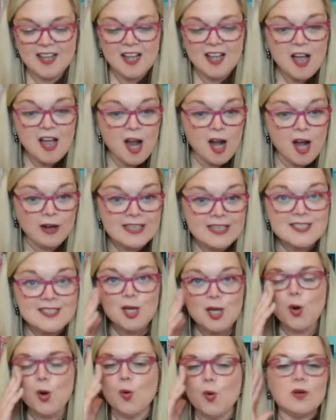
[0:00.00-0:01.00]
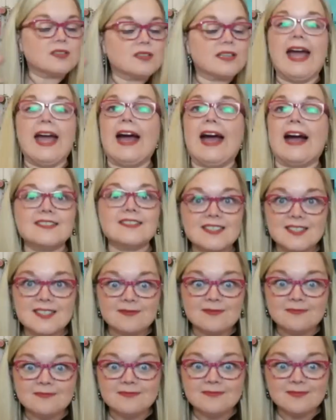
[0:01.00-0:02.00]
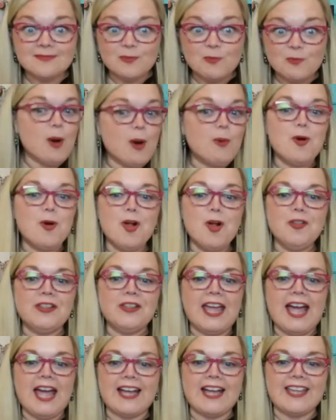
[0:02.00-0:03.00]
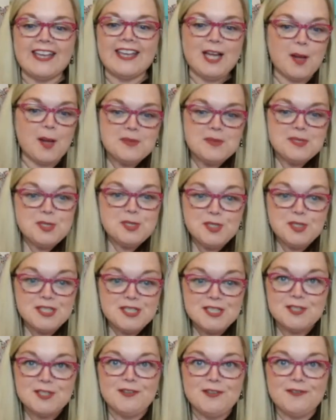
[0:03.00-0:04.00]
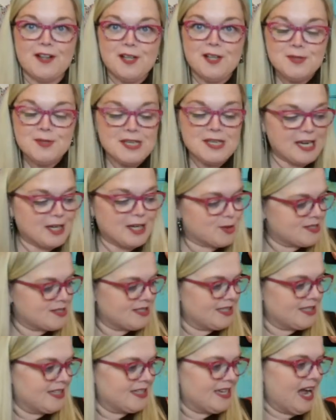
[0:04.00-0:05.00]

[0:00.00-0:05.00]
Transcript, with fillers: All right, so cats while we're on the cat kick, I'm still just going to follow Tiger's lead.